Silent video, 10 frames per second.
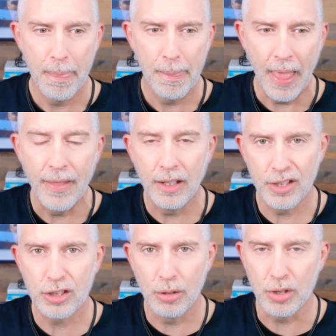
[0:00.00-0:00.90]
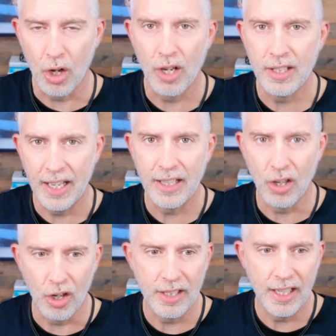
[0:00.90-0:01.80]
And the list goes on and
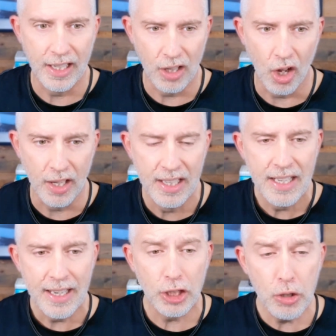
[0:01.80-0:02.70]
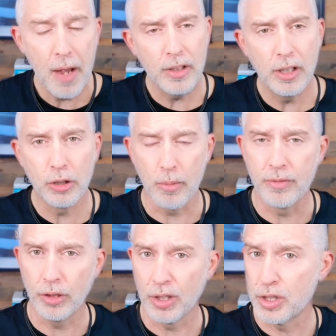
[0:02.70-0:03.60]
on and on. Now you have to
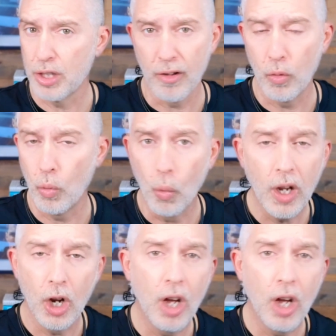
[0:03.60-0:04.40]
determine for yourself what of